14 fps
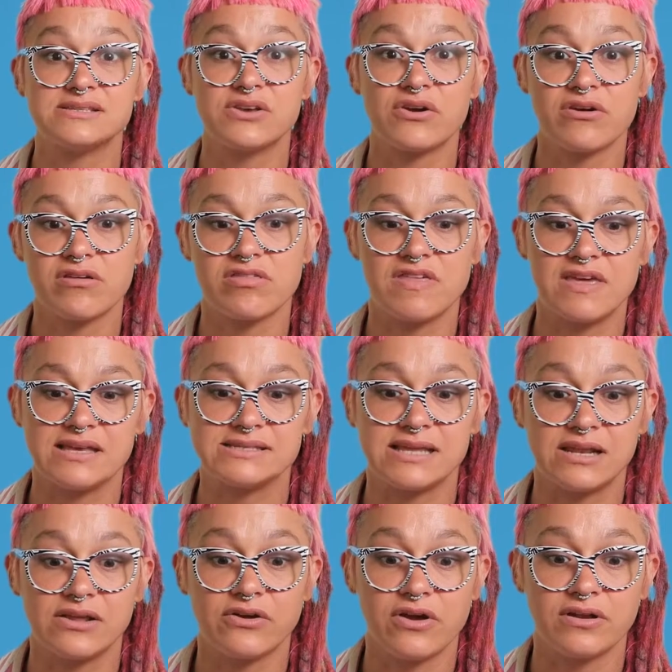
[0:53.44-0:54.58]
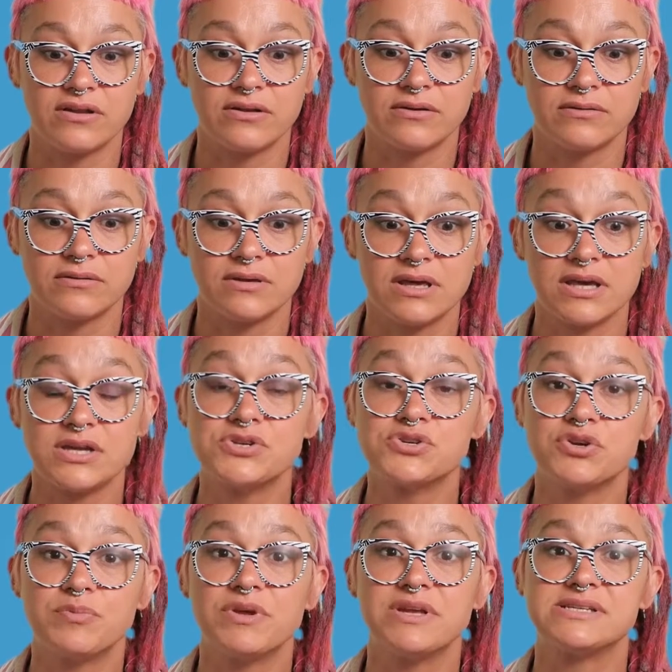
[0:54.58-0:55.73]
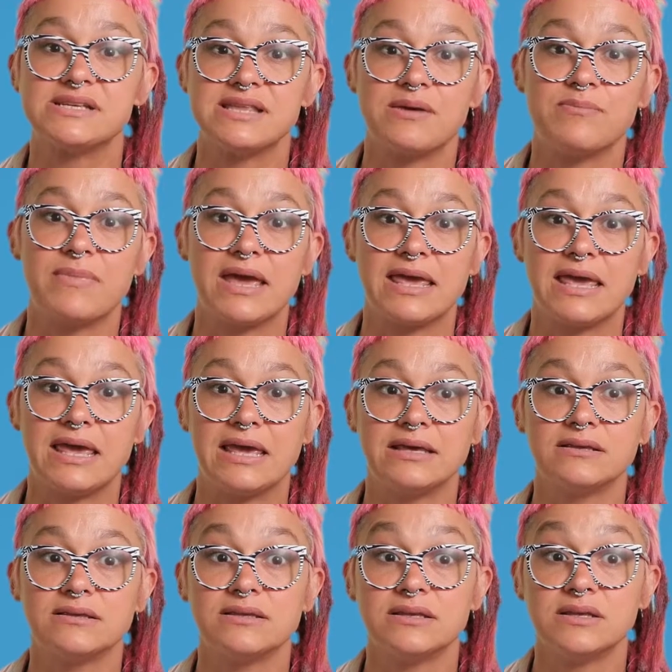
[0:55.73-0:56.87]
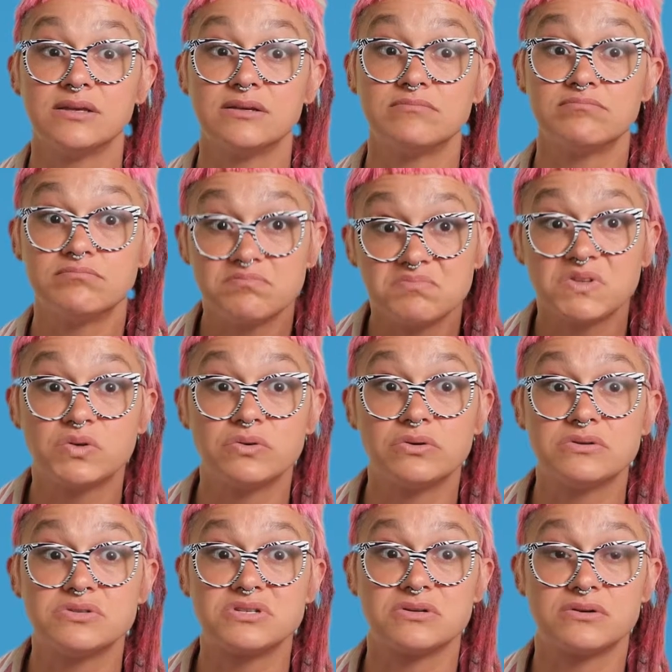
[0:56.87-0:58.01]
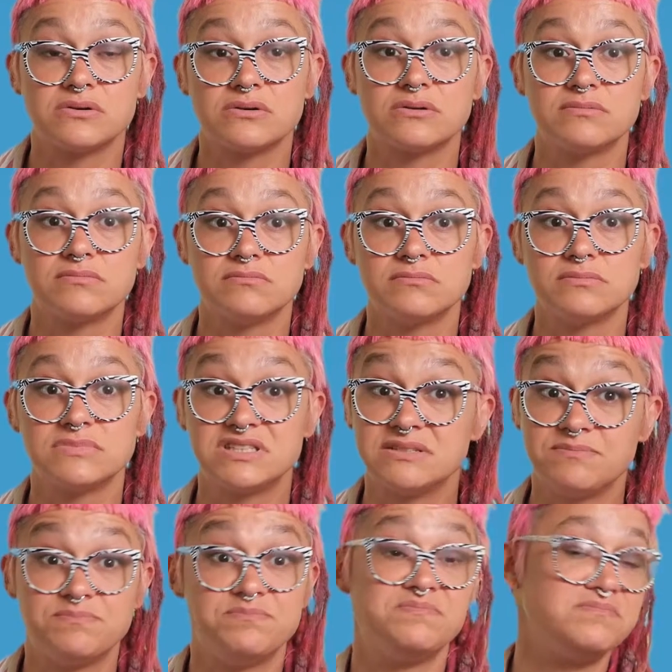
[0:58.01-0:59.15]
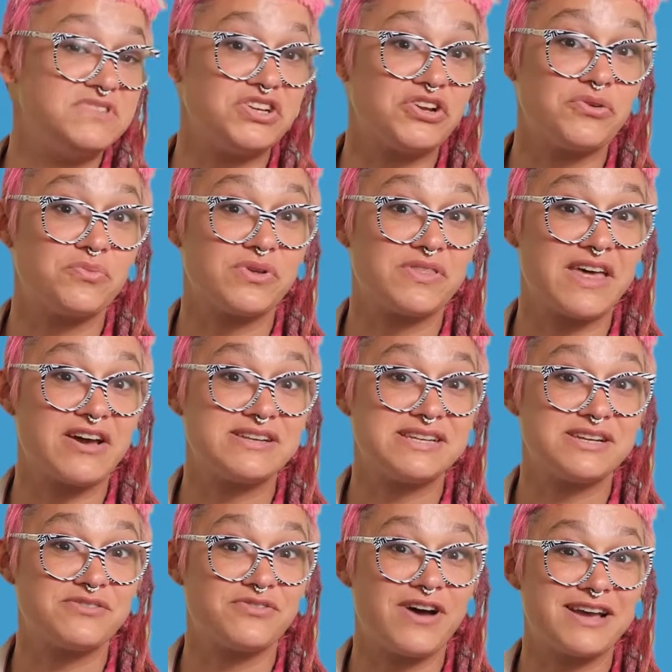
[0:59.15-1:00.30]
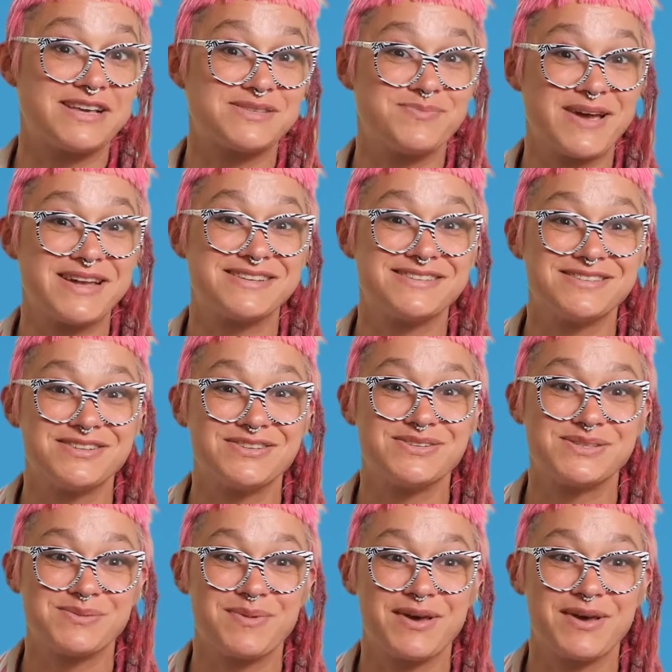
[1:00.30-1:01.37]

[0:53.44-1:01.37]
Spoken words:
So things that are going to contribute to them making good or, what they identify as bad decisions